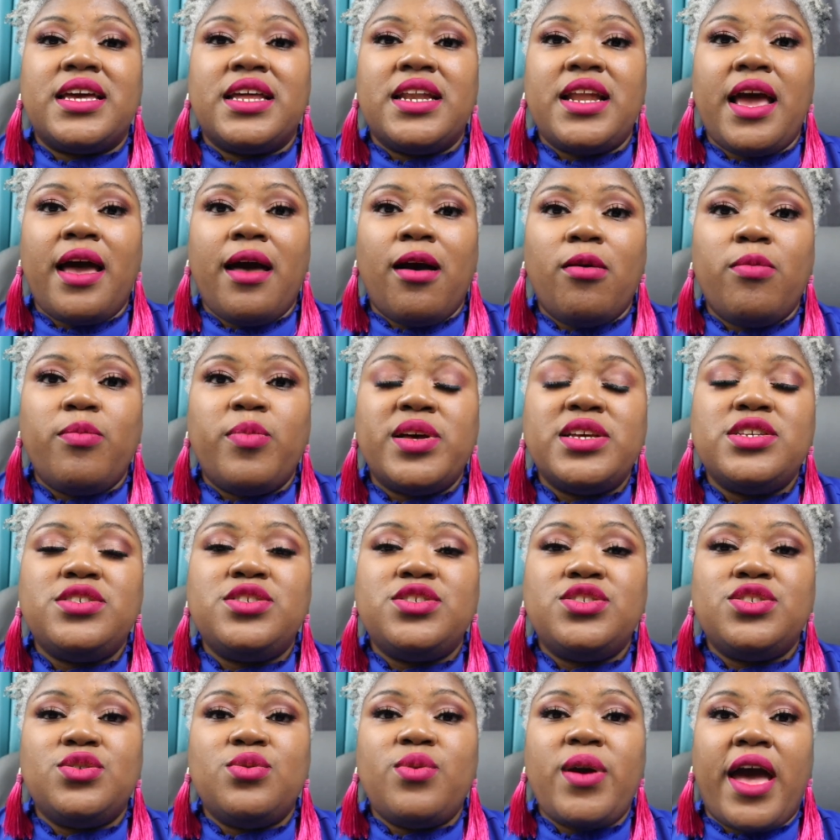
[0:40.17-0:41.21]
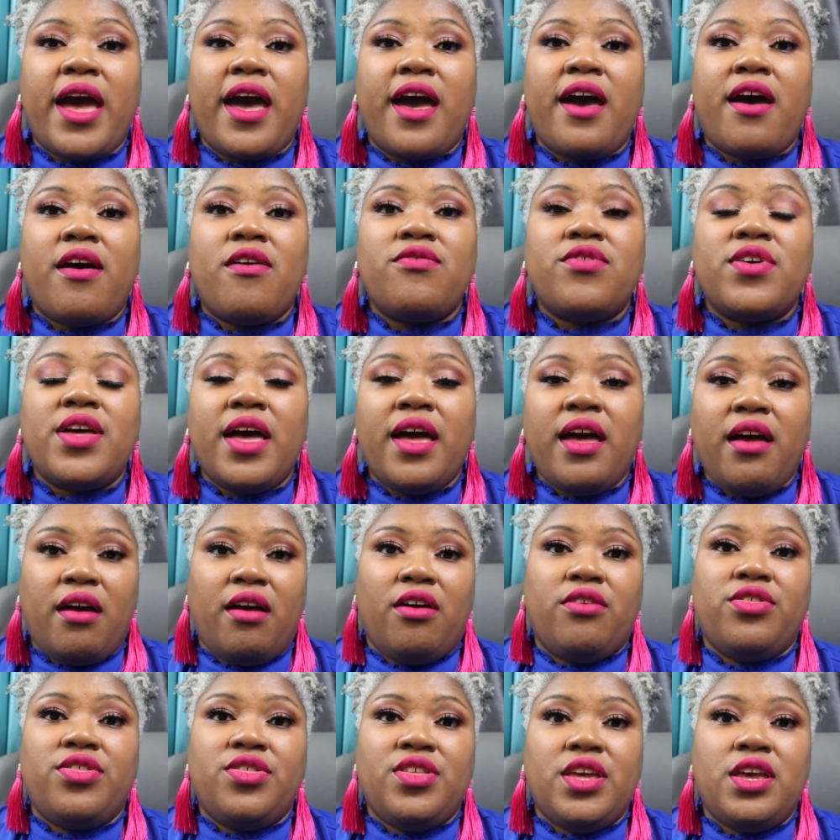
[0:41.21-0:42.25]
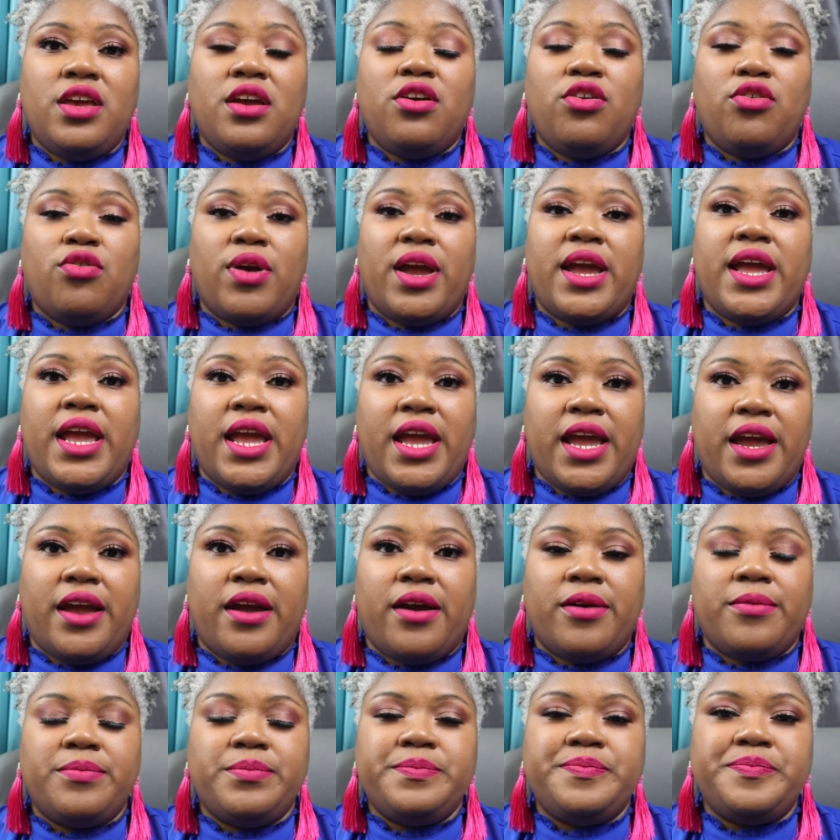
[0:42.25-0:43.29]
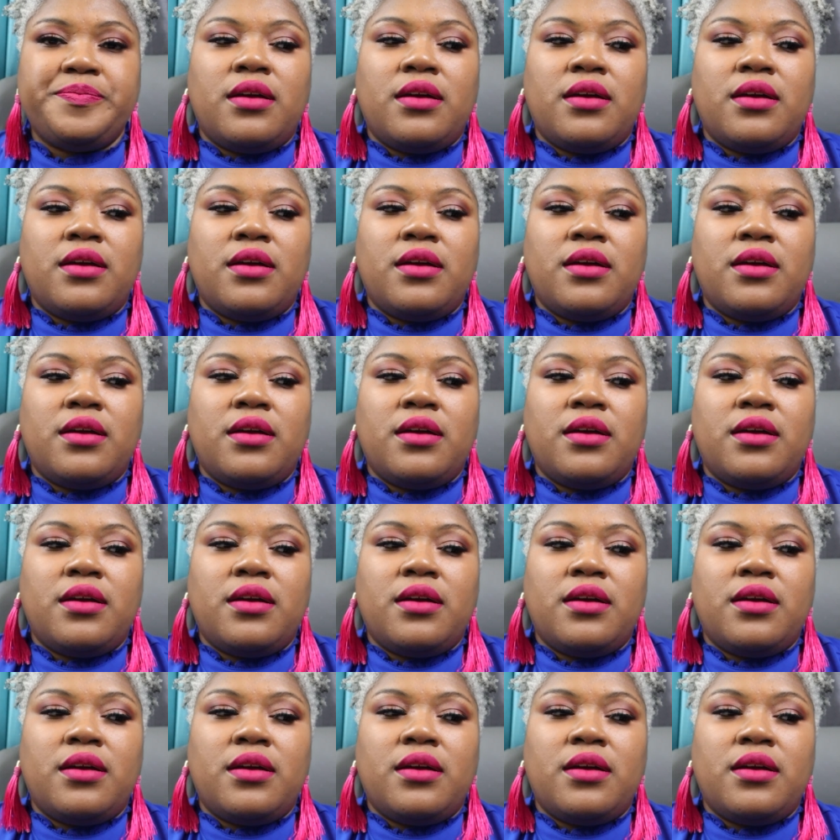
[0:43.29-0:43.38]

can help us to have healthy gray hair.